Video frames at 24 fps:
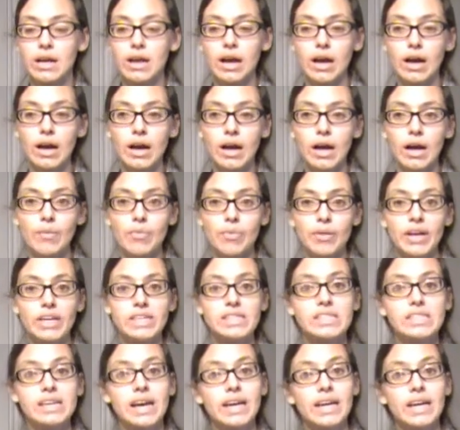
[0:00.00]
A
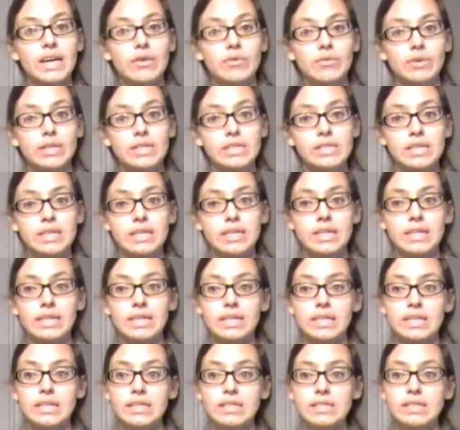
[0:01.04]
second reason
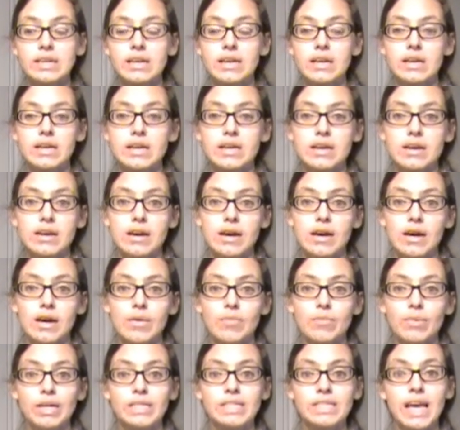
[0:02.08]
is
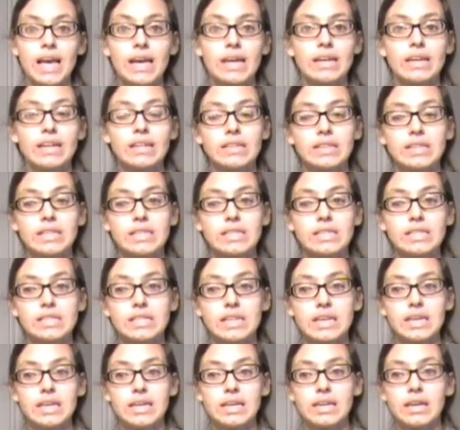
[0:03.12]
by taking things
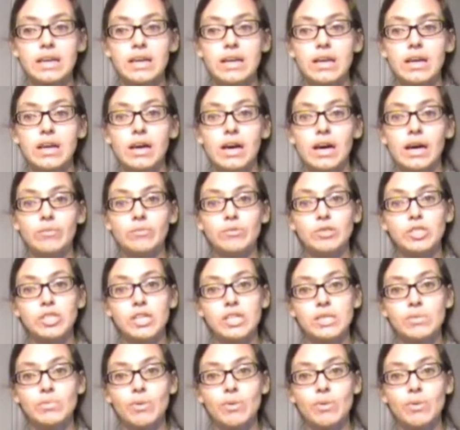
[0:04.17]
in just